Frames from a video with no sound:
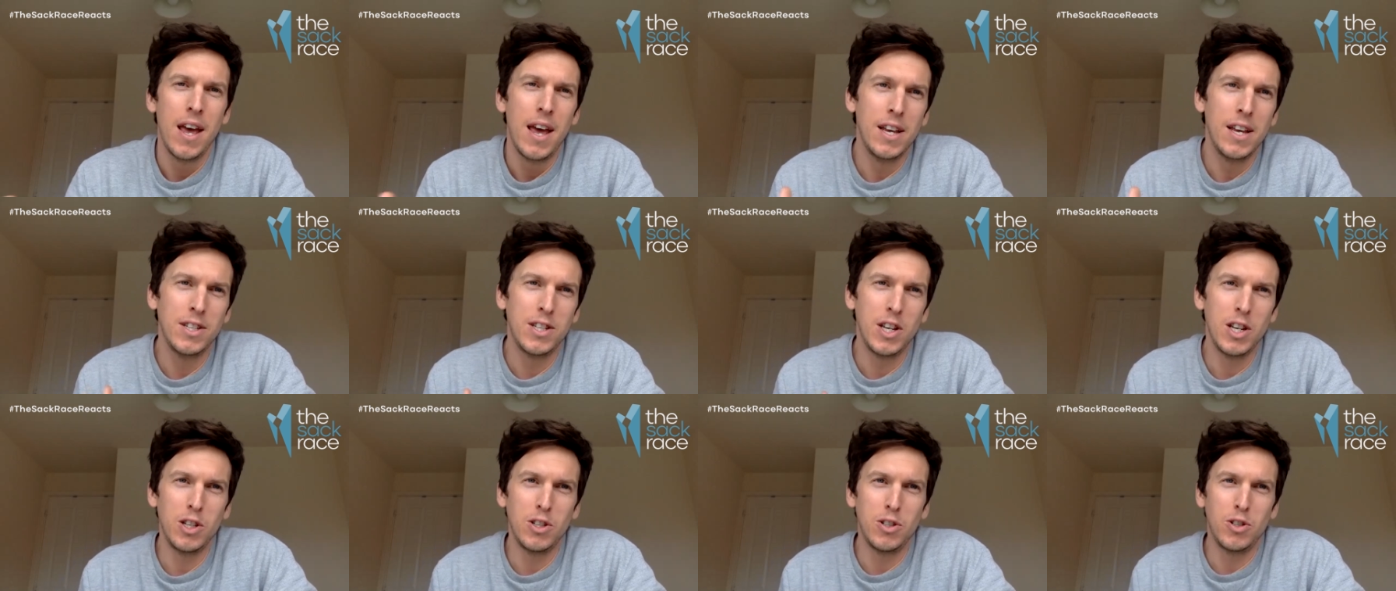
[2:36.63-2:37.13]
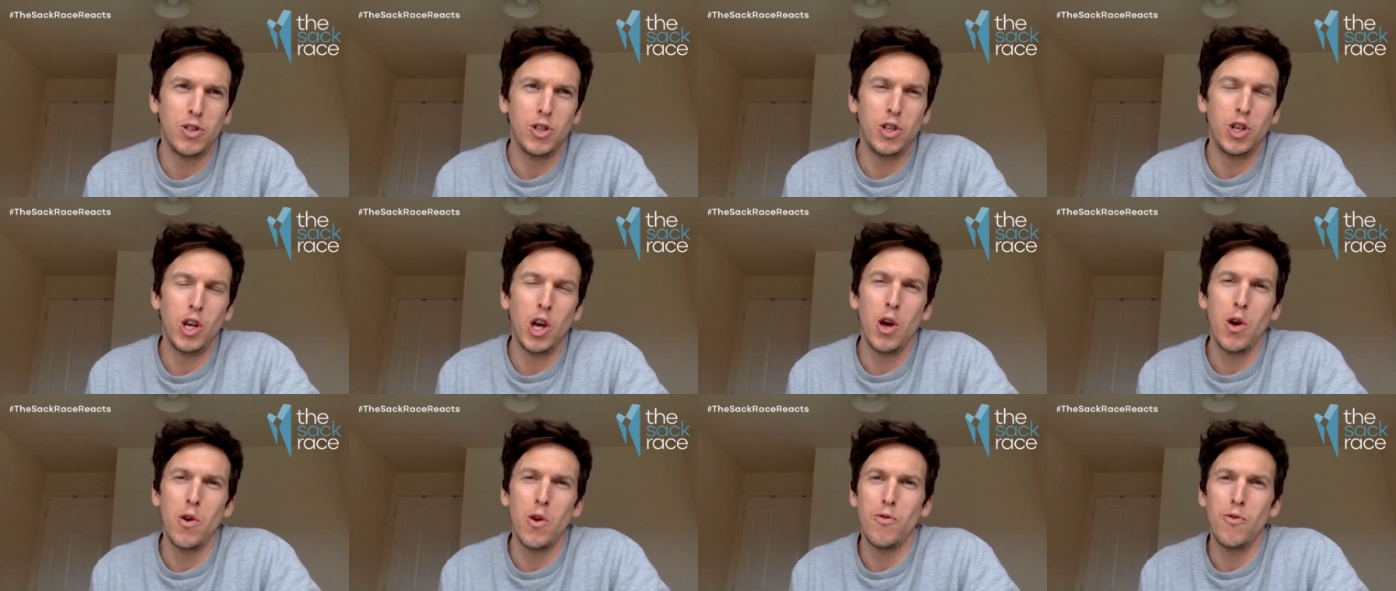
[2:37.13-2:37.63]
Is this to
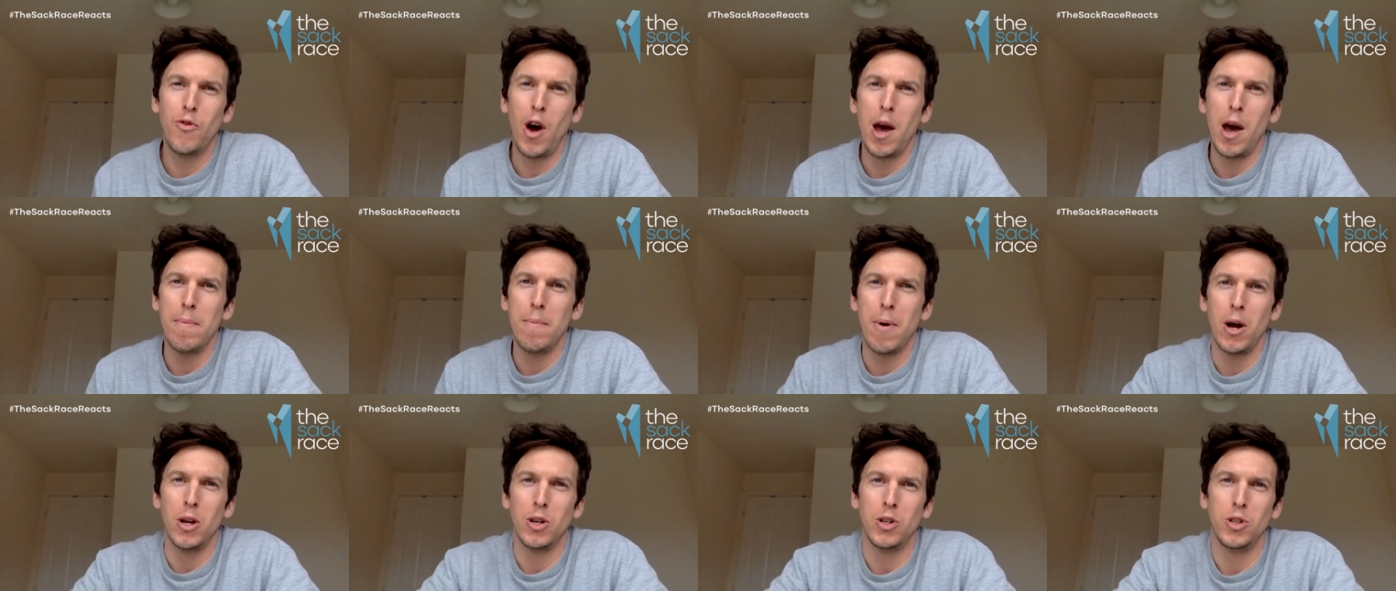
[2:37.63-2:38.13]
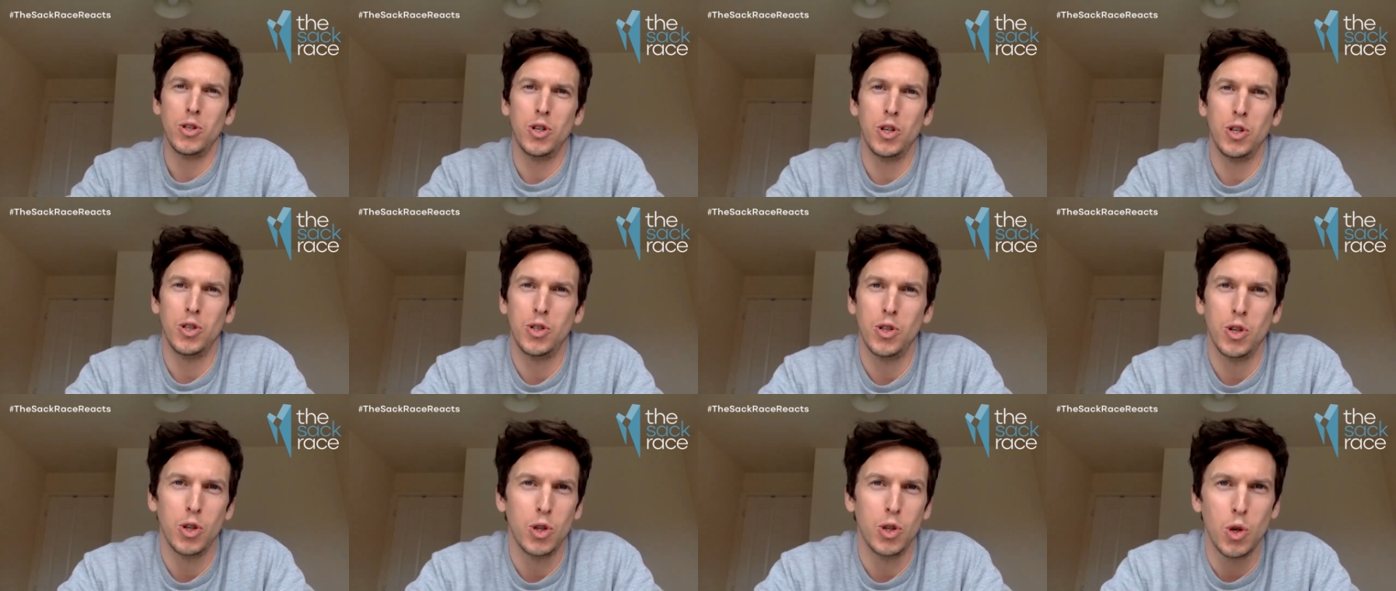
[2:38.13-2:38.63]
you very much
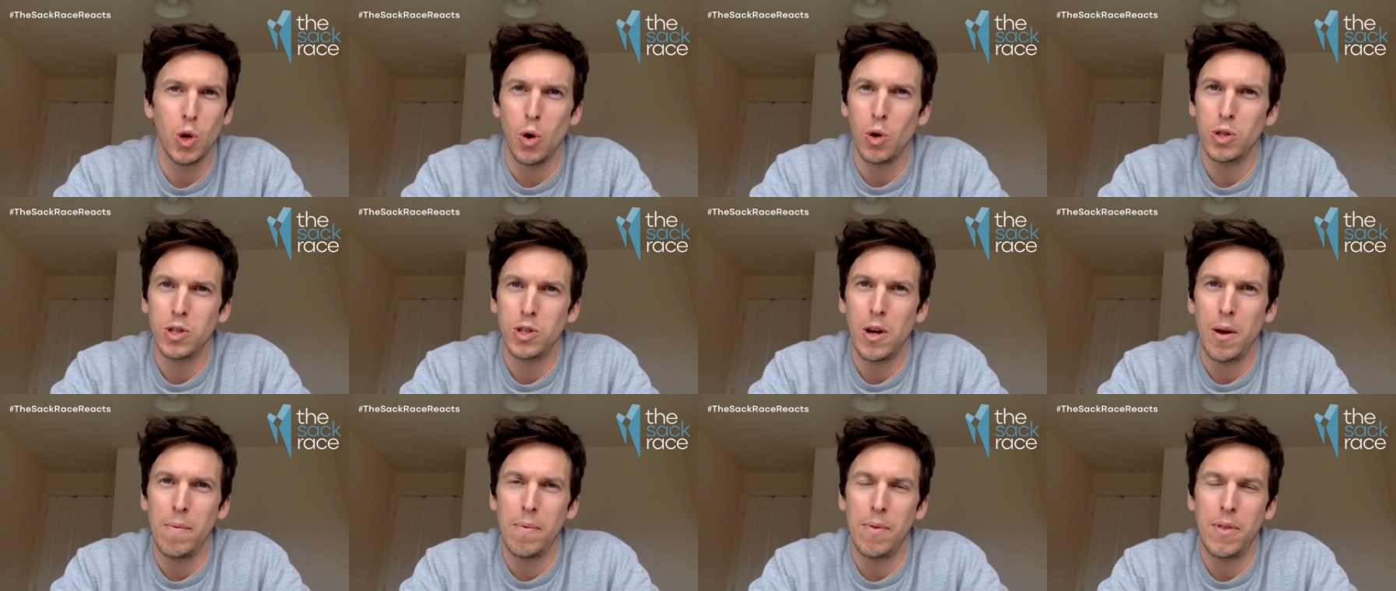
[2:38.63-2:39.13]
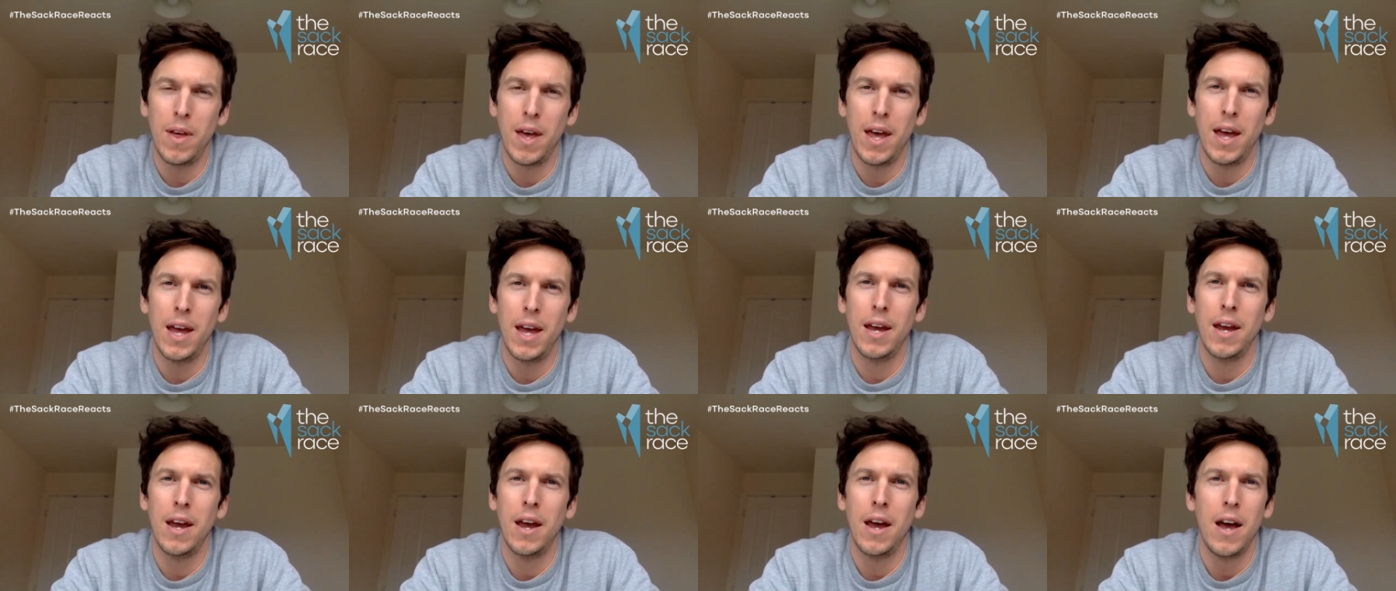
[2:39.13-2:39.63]
just a short-term
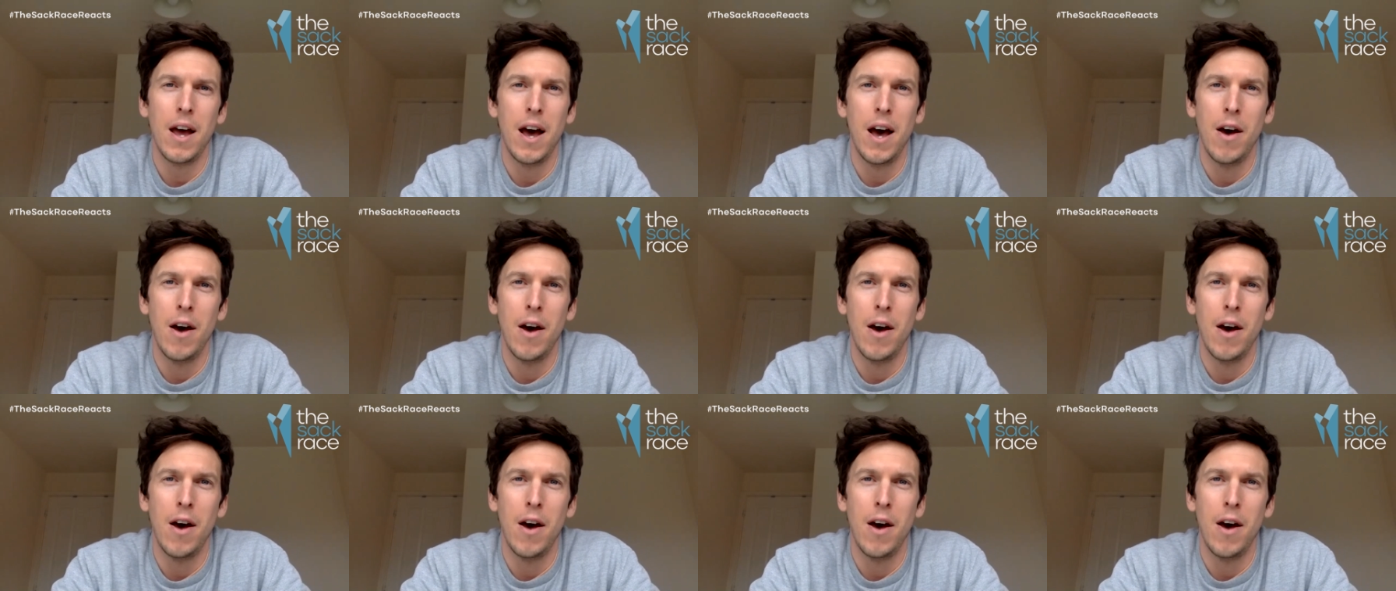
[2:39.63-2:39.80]
thing